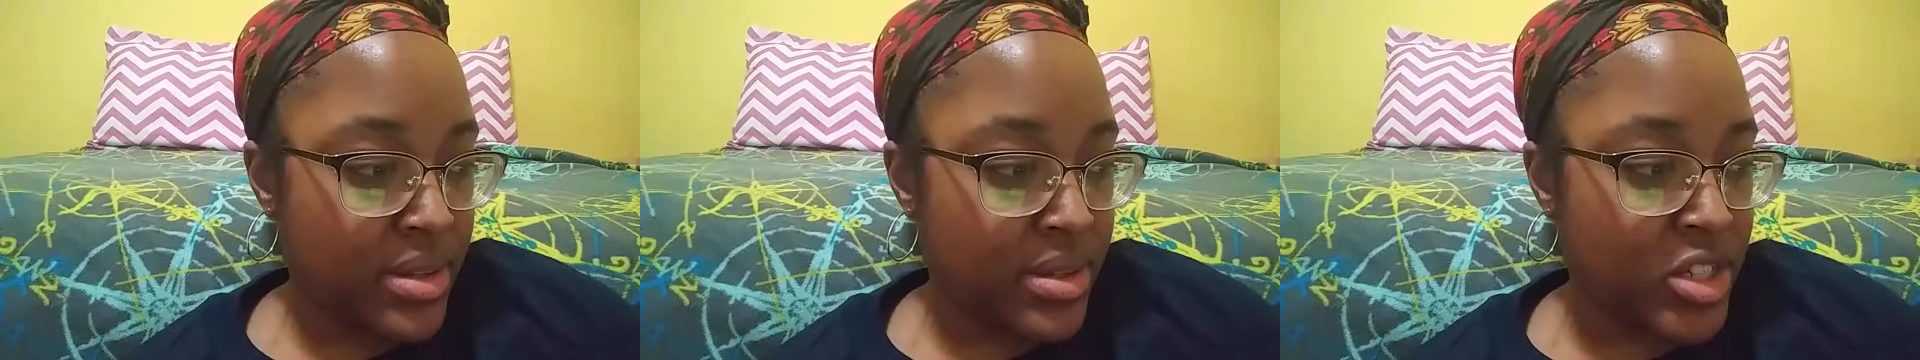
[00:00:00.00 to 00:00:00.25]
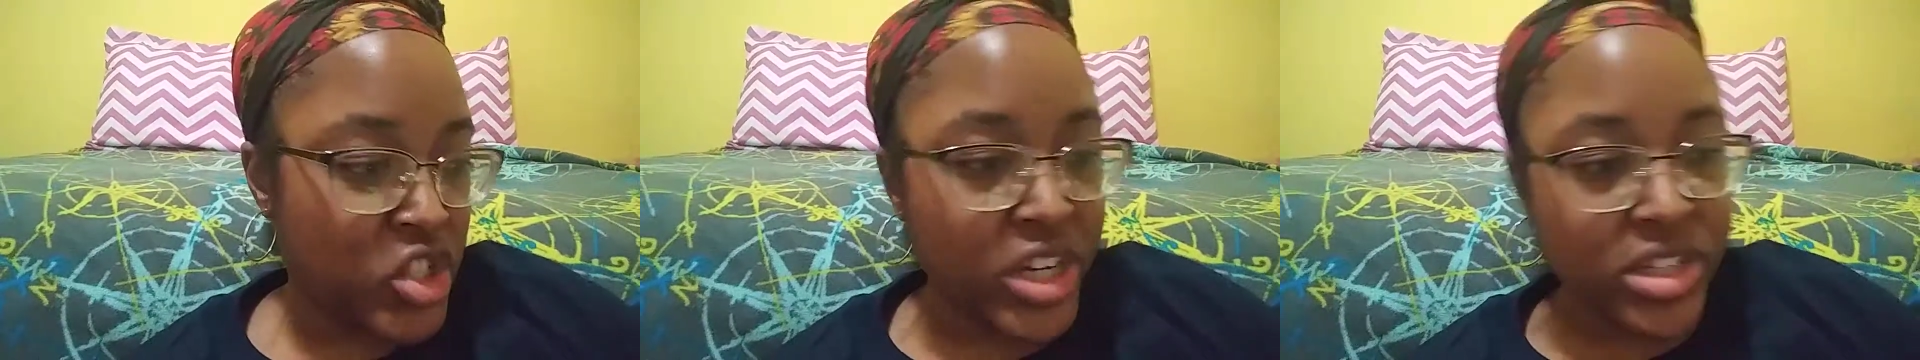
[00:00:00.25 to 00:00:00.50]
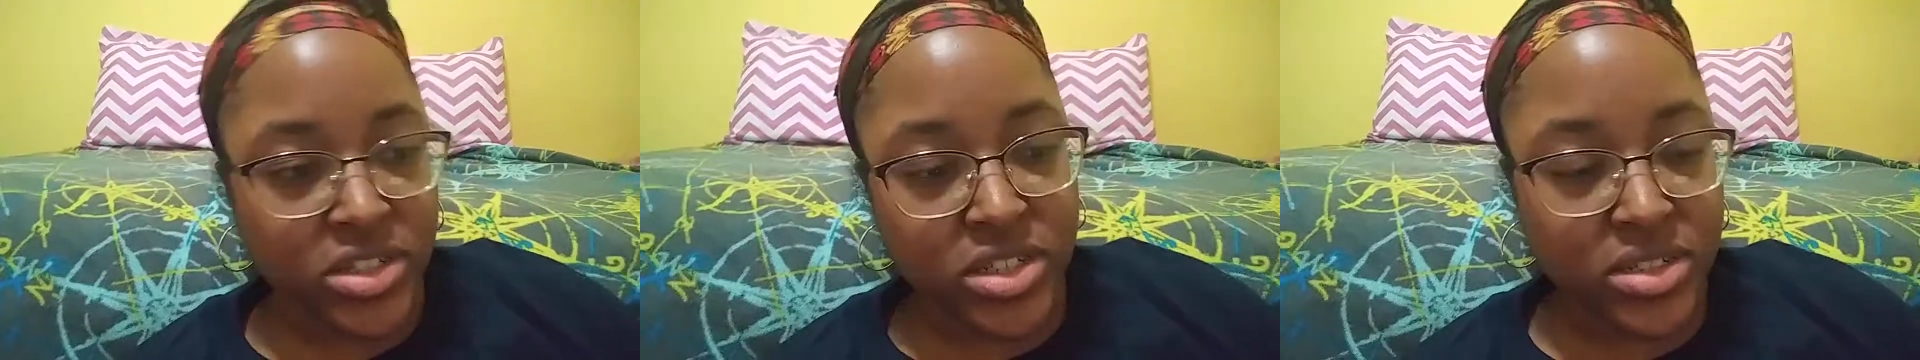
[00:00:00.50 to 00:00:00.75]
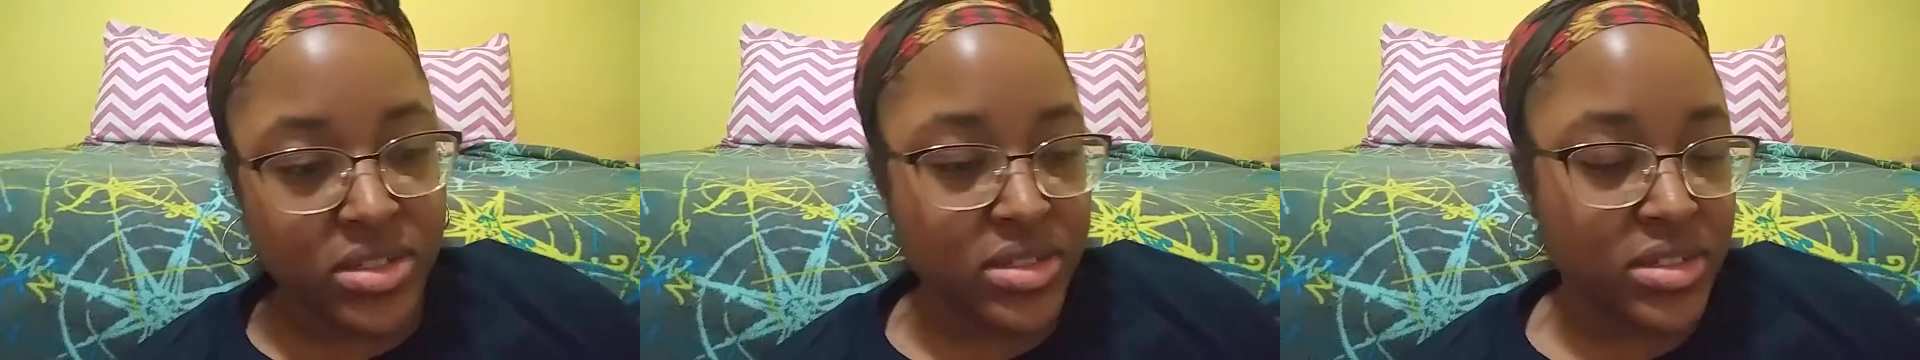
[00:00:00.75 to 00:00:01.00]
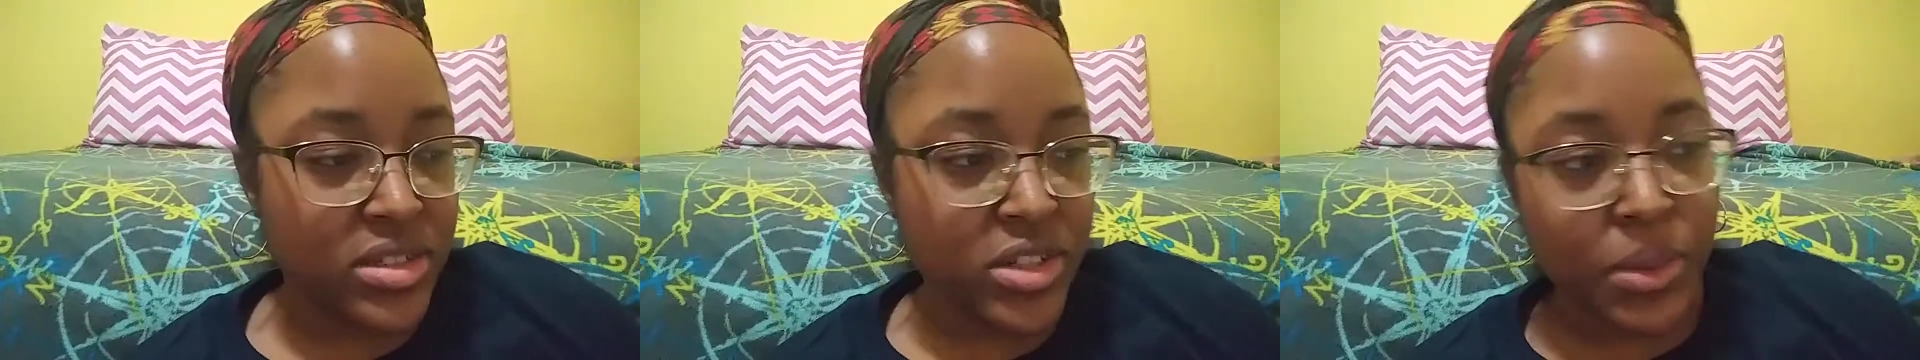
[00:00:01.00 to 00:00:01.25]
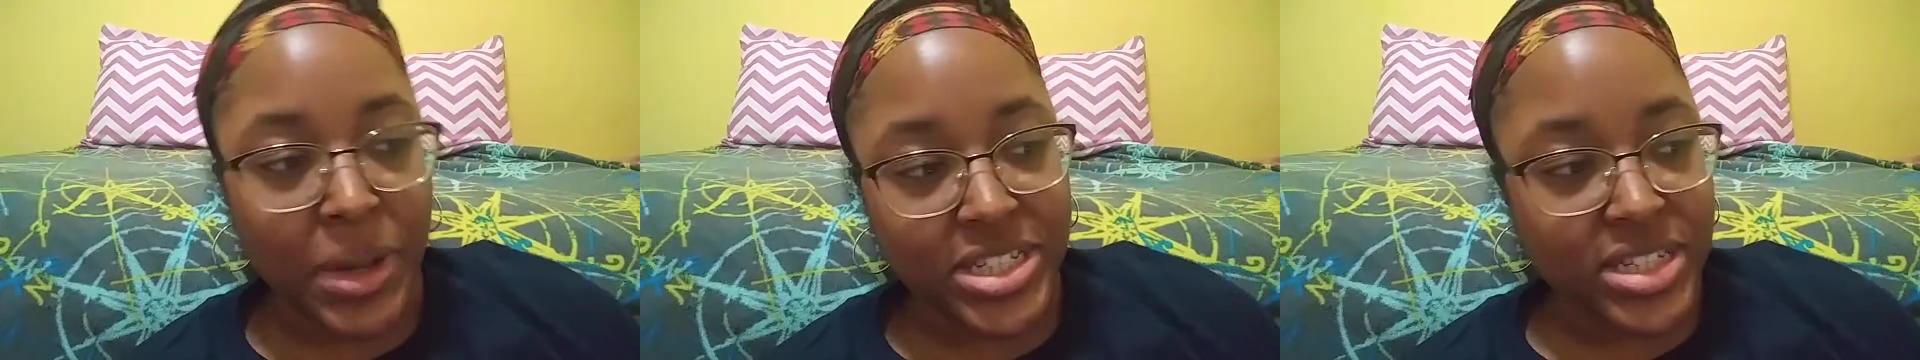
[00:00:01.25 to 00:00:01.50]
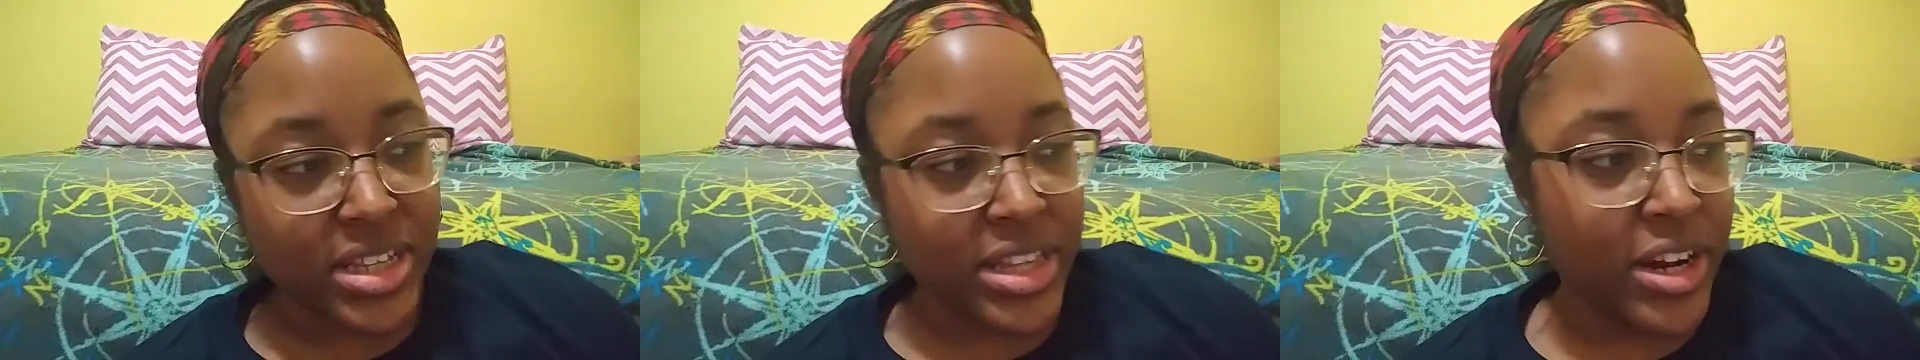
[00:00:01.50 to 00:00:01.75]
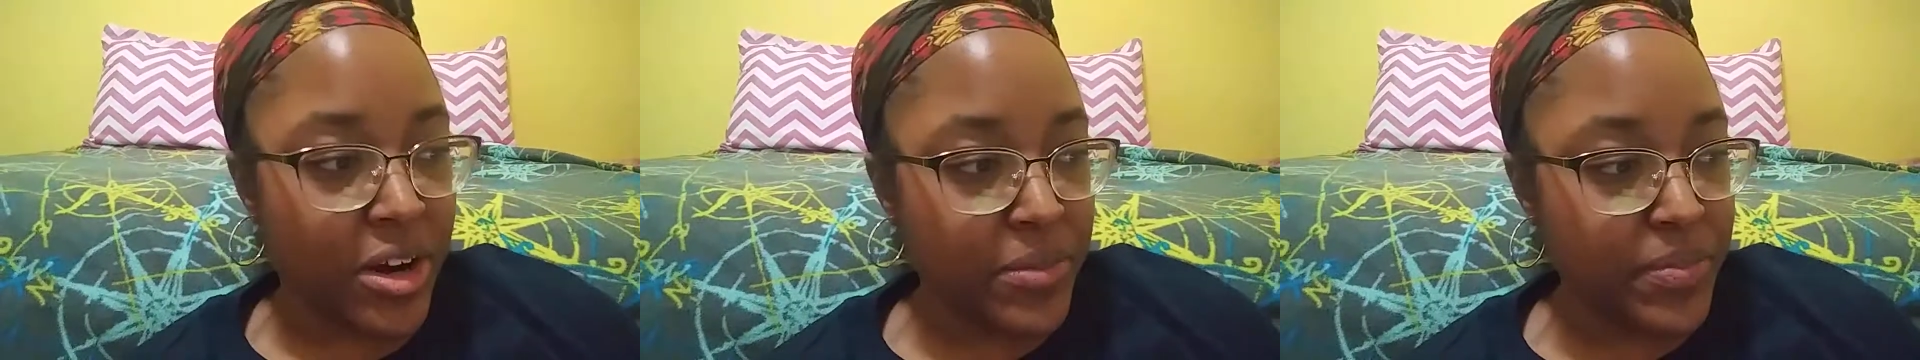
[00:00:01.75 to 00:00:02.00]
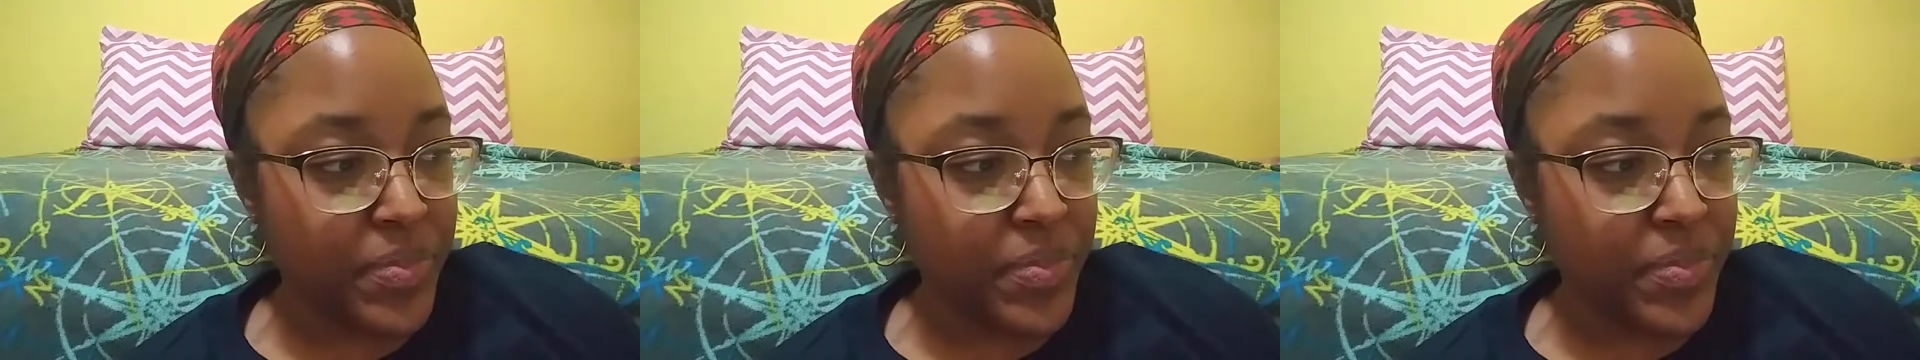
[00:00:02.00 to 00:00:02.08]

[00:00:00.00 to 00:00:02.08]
trailer's nobody's not there.